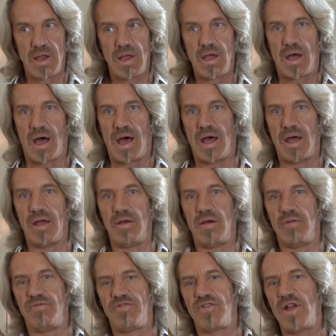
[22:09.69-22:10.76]
Yeah. Uh,
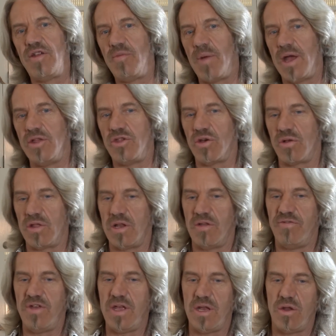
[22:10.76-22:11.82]
a friend of mine, Jolie
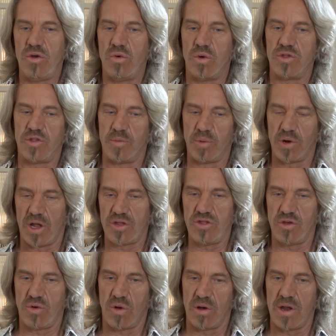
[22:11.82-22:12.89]
Levine, who was the
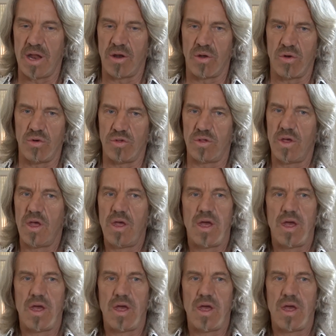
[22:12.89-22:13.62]
production coordinator, who's,